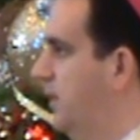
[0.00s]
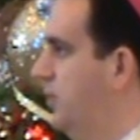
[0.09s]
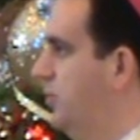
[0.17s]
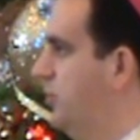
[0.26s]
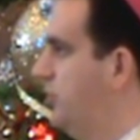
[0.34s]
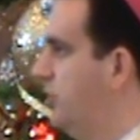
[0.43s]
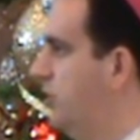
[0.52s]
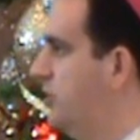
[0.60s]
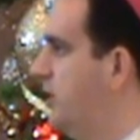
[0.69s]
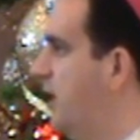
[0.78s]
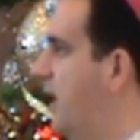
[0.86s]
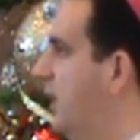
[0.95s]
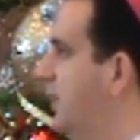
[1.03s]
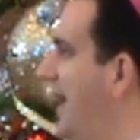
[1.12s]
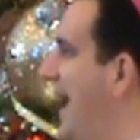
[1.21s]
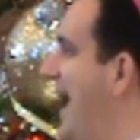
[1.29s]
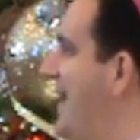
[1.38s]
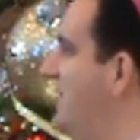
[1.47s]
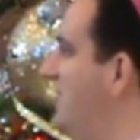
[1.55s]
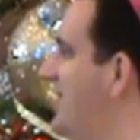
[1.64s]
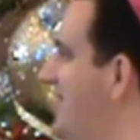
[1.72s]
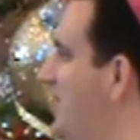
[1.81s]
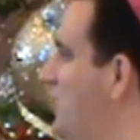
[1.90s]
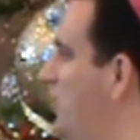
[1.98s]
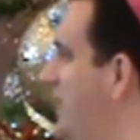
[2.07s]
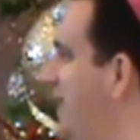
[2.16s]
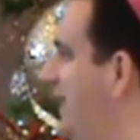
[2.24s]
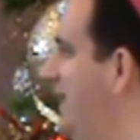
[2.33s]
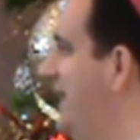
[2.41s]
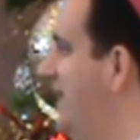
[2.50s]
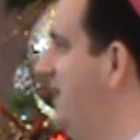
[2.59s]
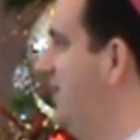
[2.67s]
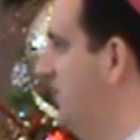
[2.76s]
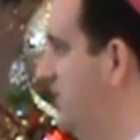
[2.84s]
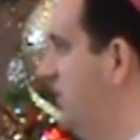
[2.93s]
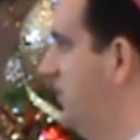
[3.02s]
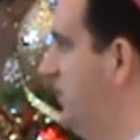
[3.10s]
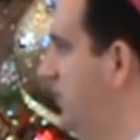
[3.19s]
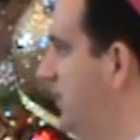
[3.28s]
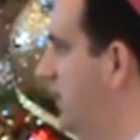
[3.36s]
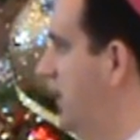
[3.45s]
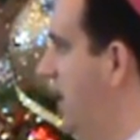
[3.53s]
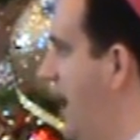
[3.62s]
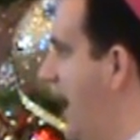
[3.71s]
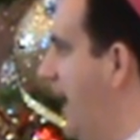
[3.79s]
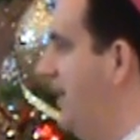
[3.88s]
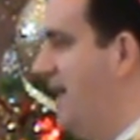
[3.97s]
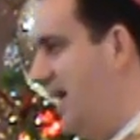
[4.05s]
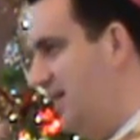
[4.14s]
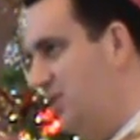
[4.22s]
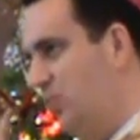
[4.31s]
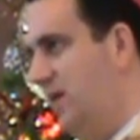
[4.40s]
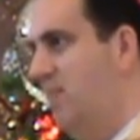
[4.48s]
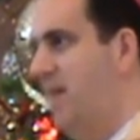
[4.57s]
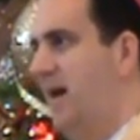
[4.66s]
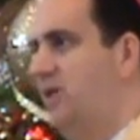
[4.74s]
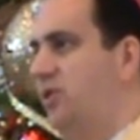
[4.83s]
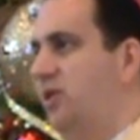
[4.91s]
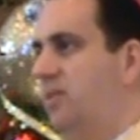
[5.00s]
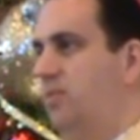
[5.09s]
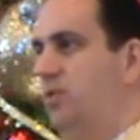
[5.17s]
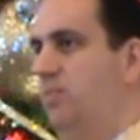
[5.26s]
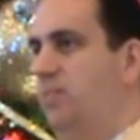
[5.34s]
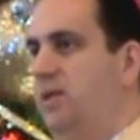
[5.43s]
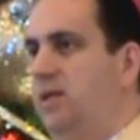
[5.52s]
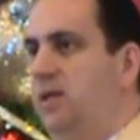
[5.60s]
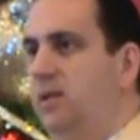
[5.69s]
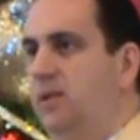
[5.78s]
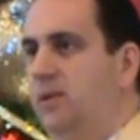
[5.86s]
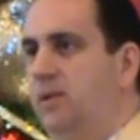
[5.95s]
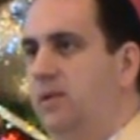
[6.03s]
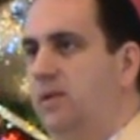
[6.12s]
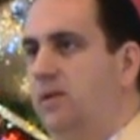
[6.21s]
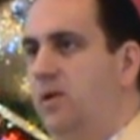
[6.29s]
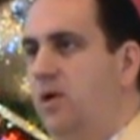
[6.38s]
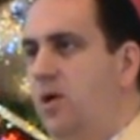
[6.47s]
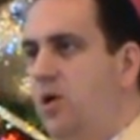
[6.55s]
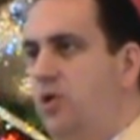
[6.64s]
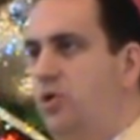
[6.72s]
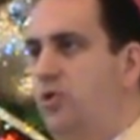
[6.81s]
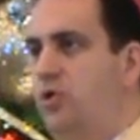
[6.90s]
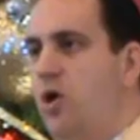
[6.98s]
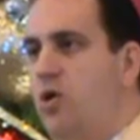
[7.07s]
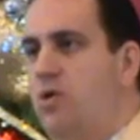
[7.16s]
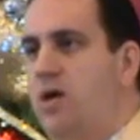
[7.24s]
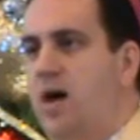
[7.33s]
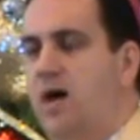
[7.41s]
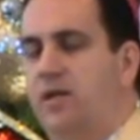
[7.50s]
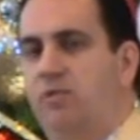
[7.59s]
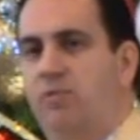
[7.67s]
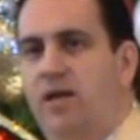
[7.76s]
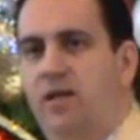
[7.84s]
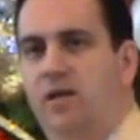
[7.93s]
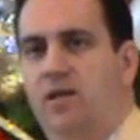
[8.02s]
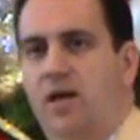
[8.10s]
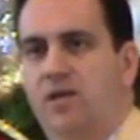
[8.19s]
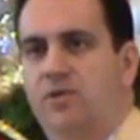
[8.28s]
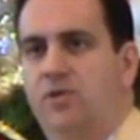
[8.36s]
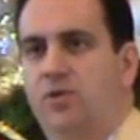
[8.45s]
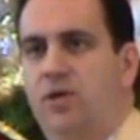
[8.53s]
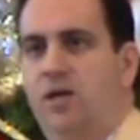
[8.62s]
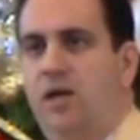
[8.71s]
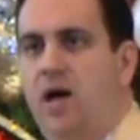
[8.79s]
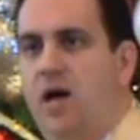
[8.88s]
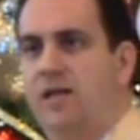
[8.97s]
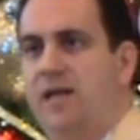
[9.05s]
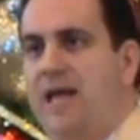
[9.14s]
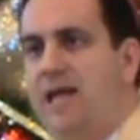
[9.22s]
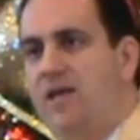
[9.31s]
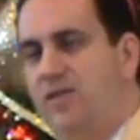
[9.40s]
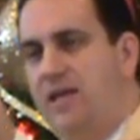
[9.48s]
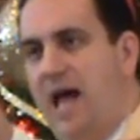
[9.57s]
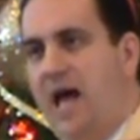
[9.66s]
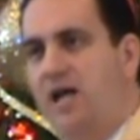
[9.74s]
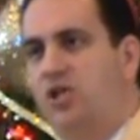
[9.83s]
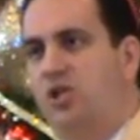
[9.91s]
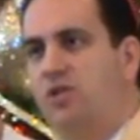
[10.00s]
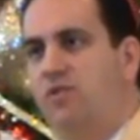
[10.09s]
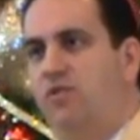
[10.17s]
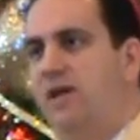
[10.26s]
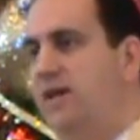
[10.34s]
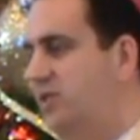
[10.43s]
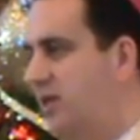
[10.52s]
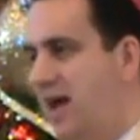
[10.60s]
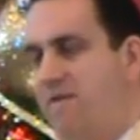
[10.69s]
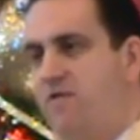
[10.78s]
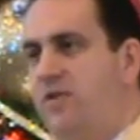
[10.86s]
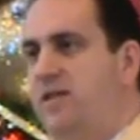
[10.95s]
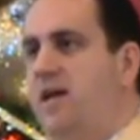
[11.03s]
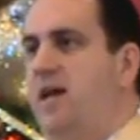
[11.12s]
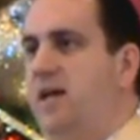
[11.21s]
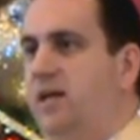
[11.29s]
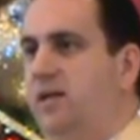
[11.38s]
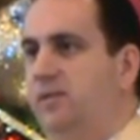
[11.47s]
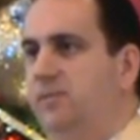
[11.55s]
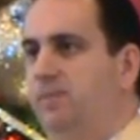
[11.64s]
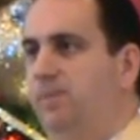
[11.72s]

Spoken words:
To search God as he really is, not as we imagine him to be. To know God and recognize God in the action of grace every day,